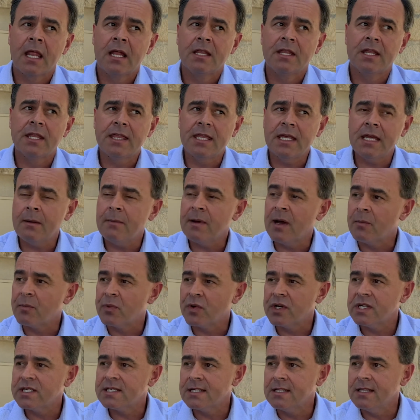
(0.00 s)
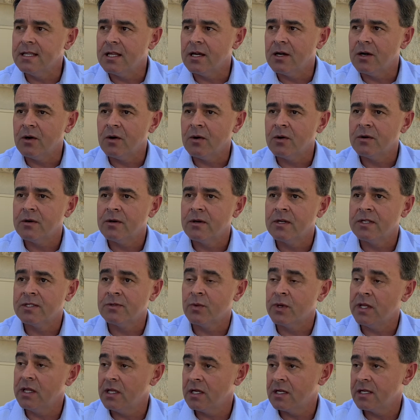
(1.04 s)
The thing about prison, though, is
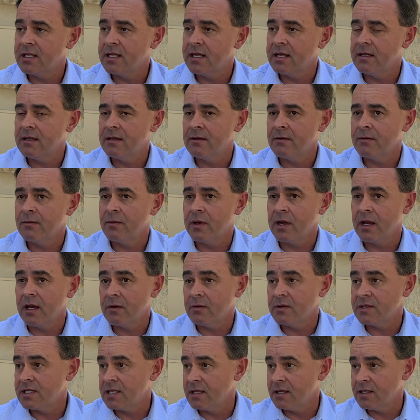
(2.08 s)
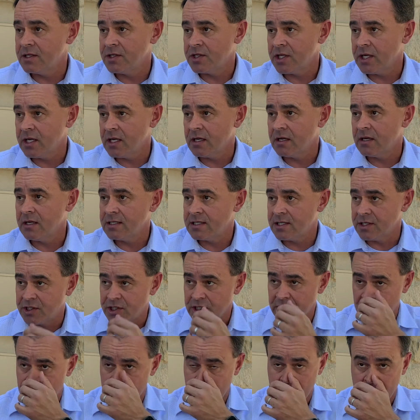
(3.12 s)
we looked at, when I was in the jail as a
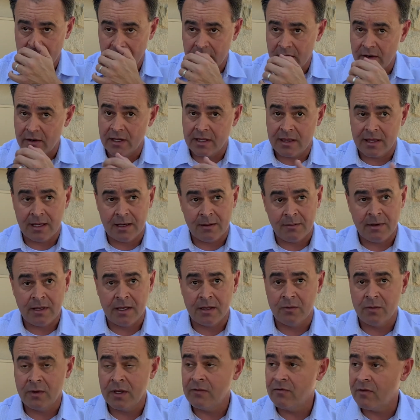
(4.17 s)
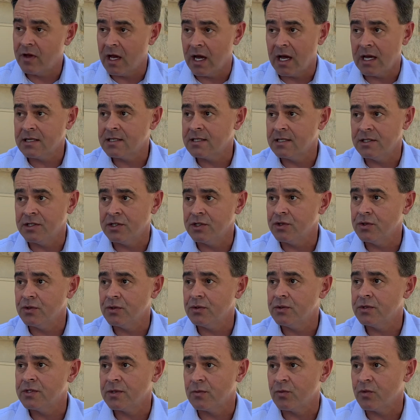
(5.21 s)
jail commander, I thought, man, we've got to
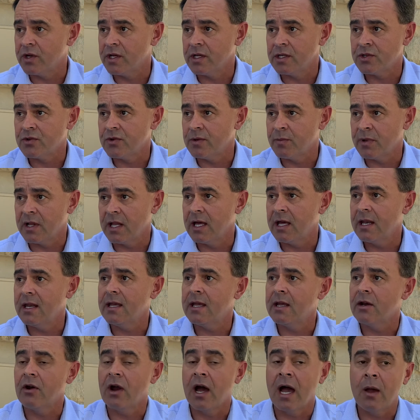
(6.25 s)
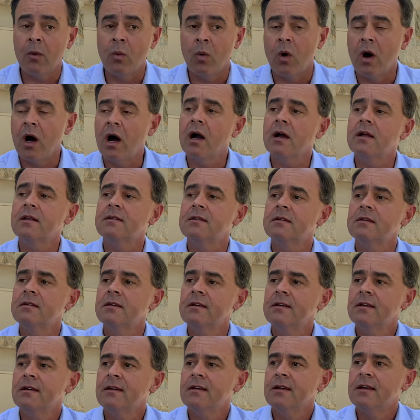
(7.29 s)
do some reentry planning here. I walked
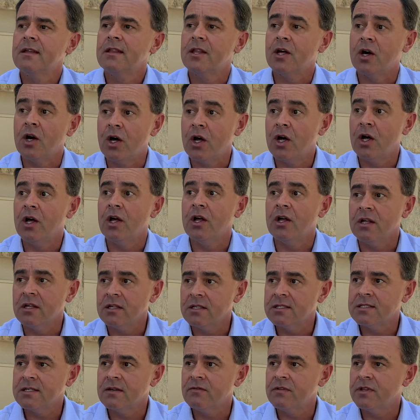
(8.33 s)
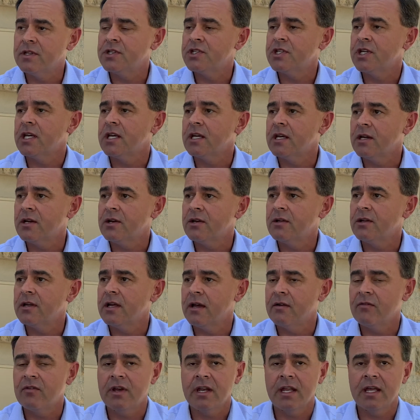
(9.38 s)
the halls of the jail
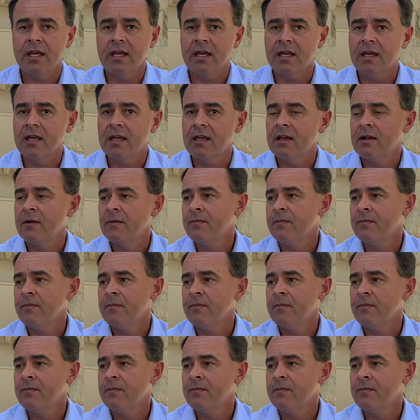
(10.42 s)
every day,